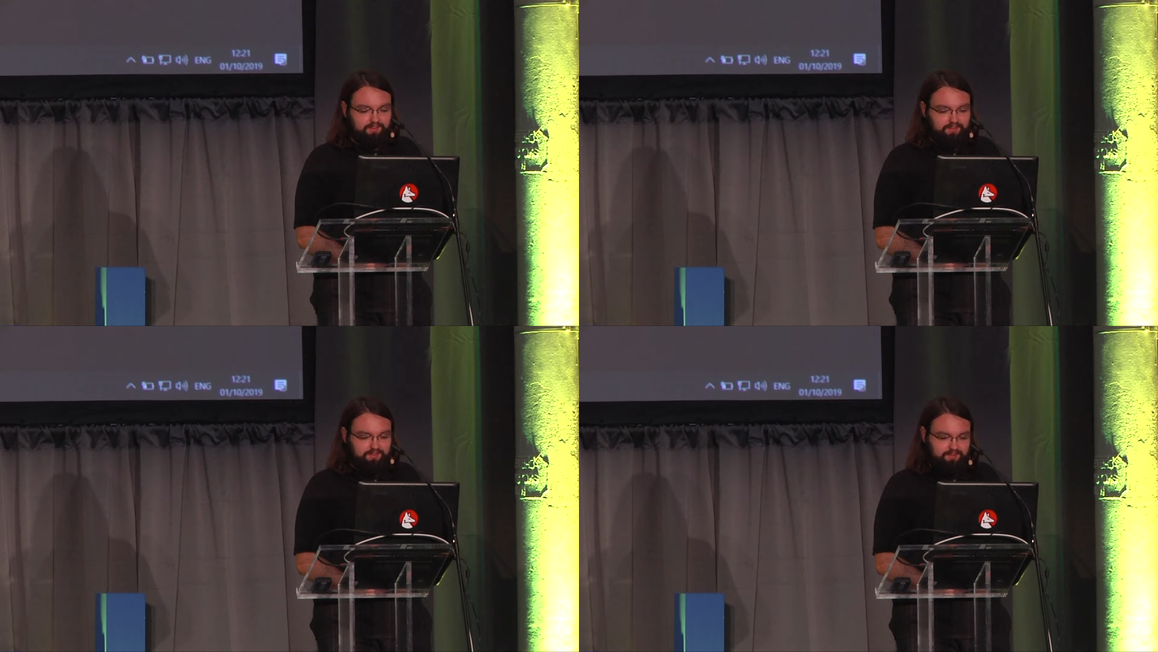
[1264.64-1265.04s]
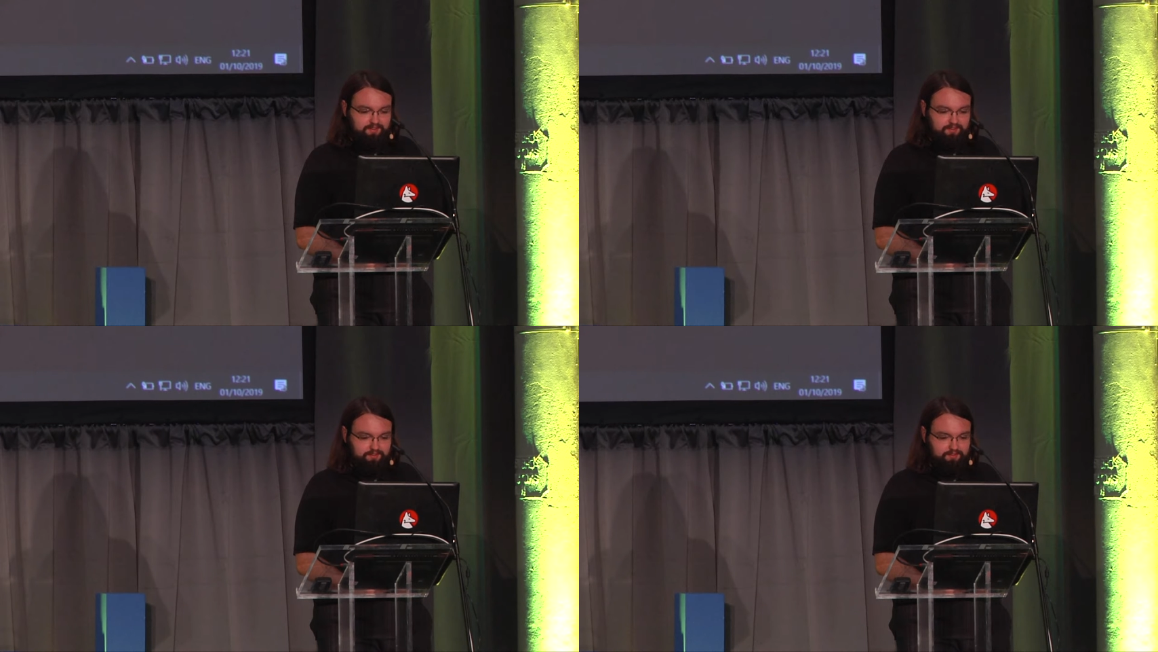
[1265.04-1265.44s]

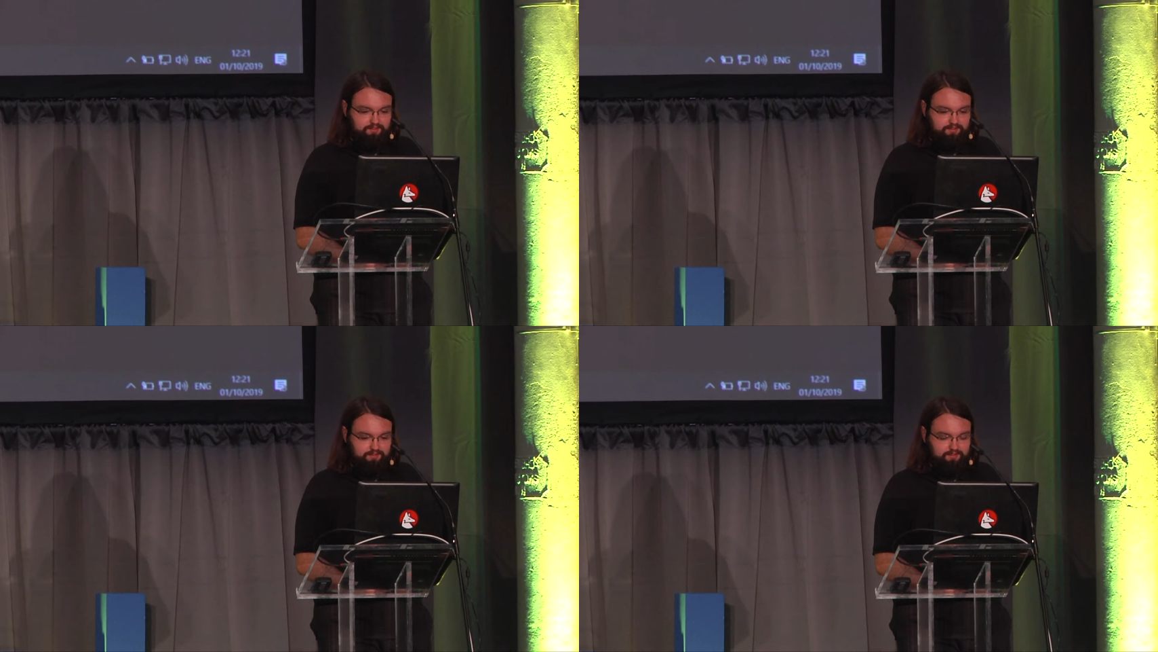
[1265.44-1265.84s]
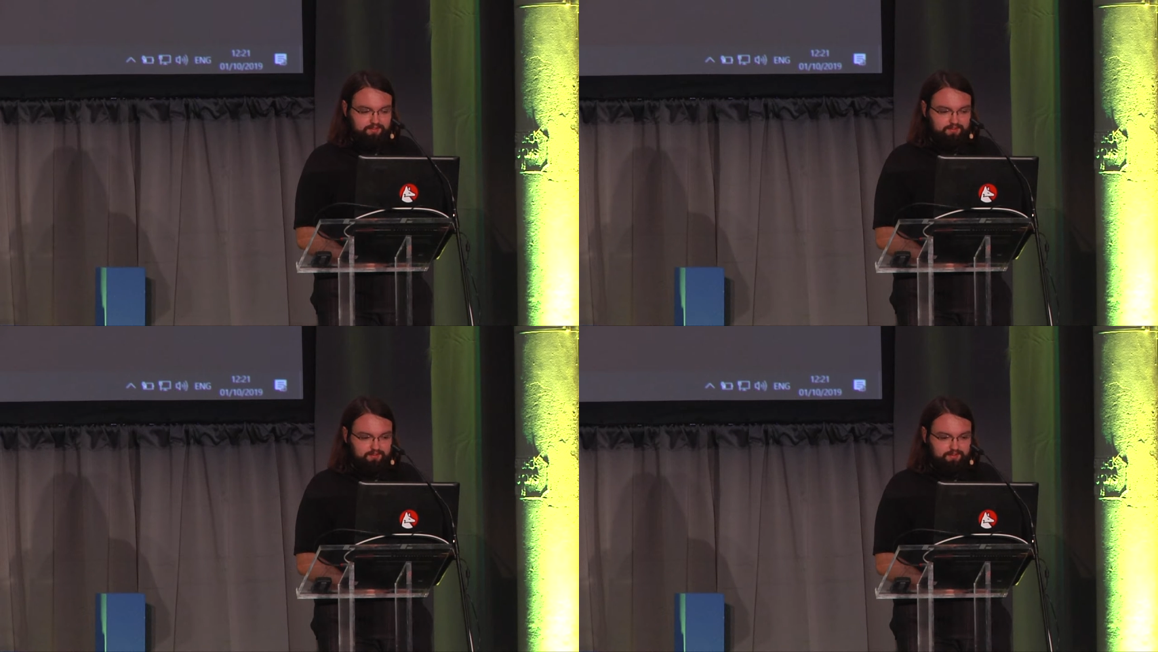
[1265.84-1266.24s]

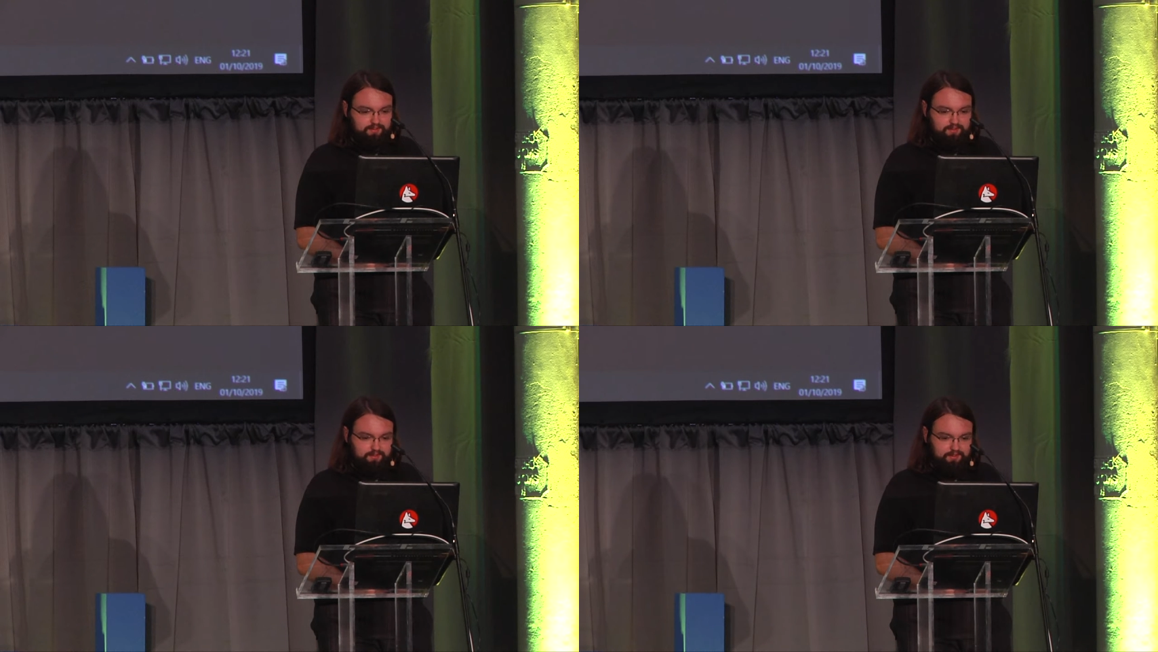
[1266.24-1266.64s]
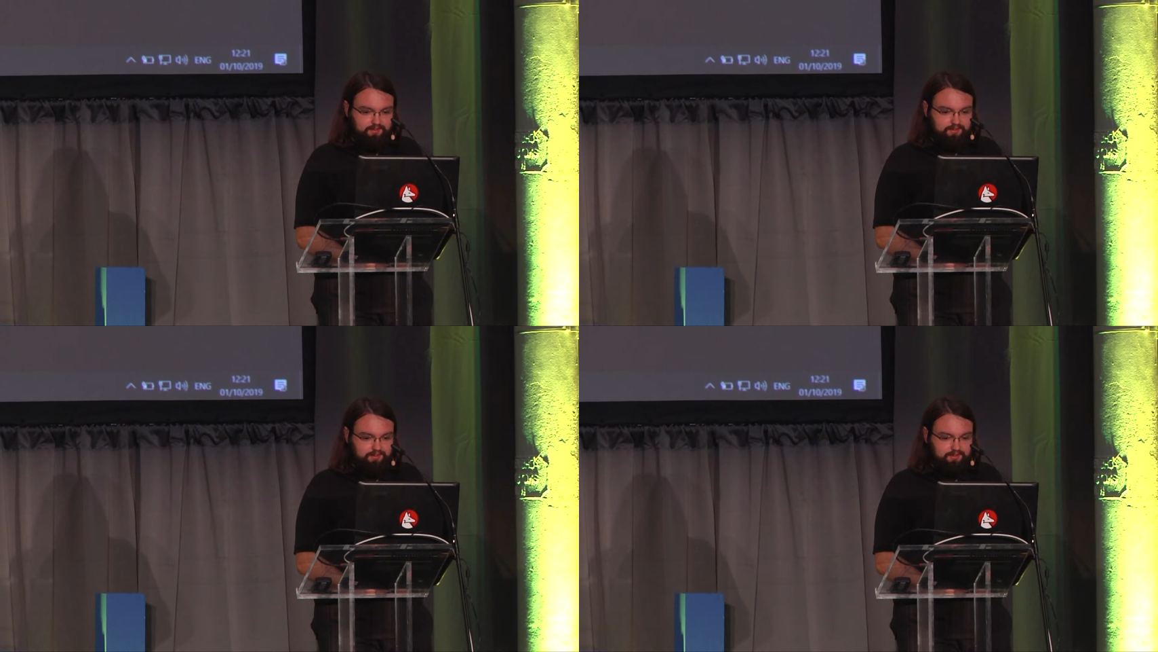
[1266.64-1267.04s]

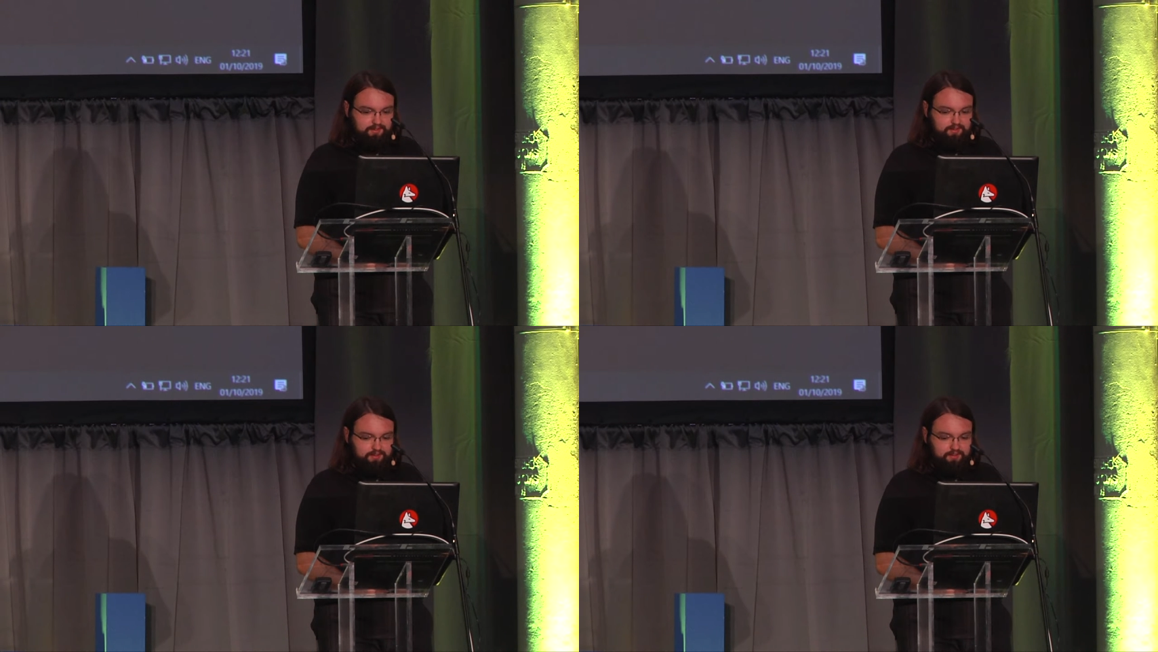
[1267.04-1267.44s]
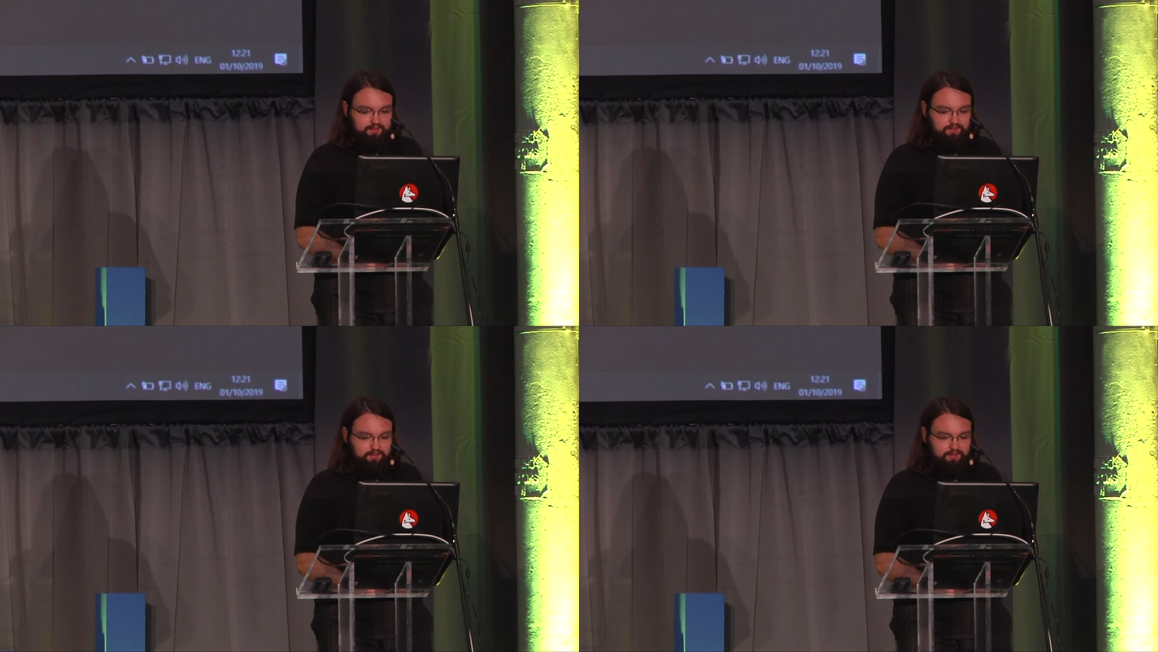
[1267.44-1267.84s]

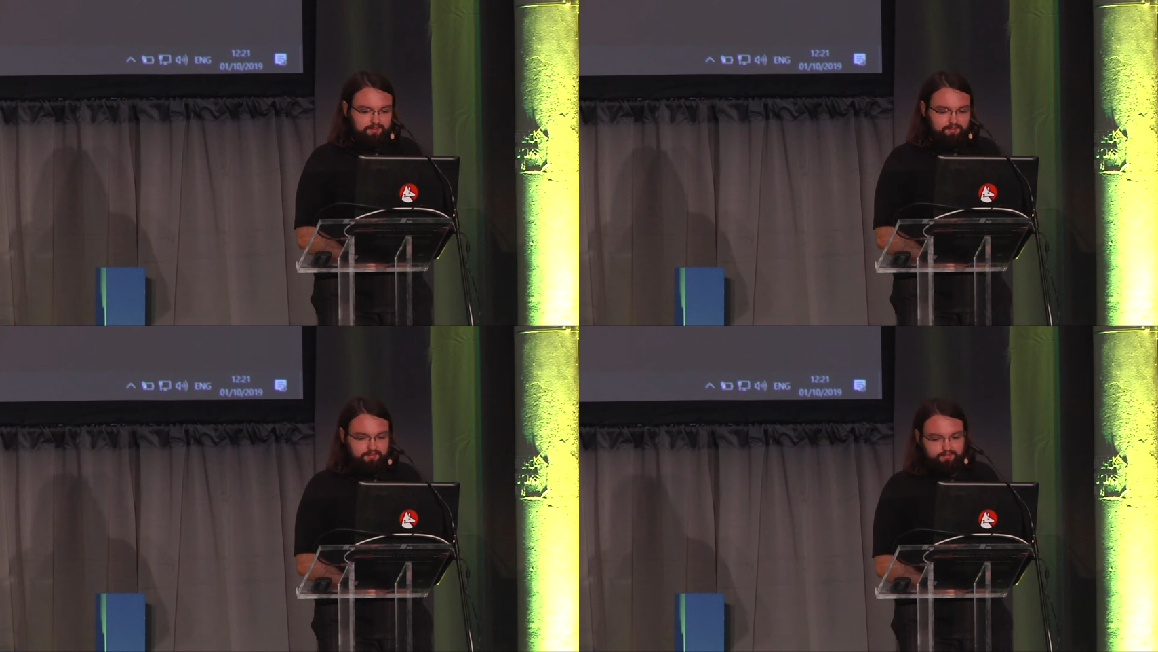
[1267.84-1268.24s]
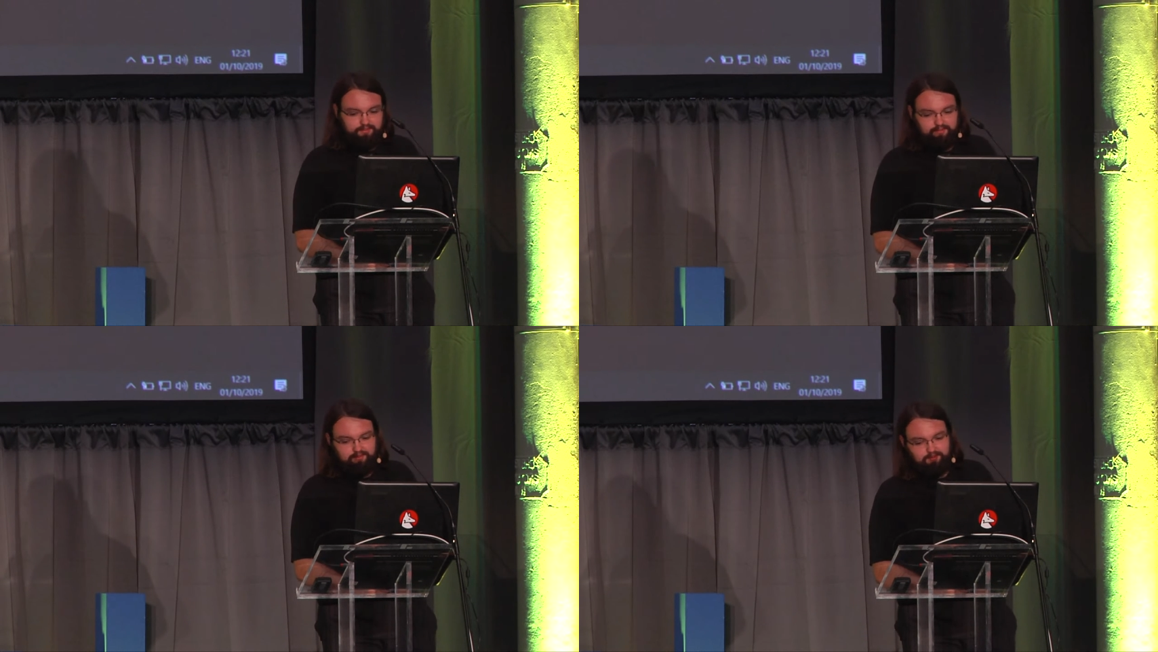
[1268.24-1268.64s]

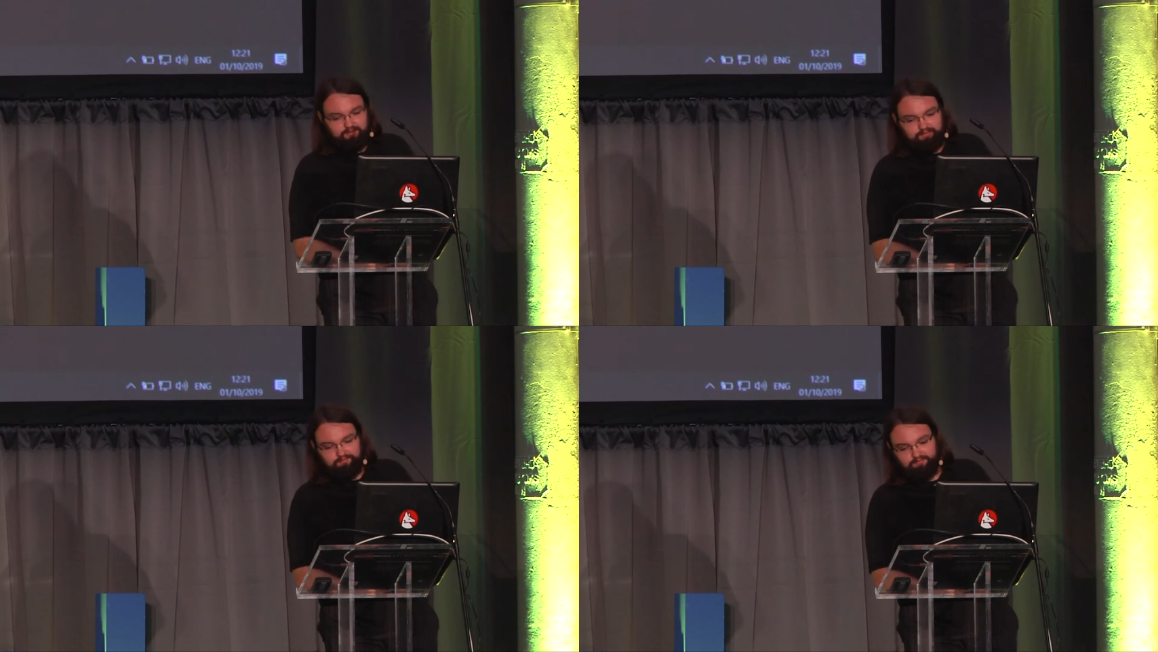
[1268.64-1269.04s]
Nothing is said.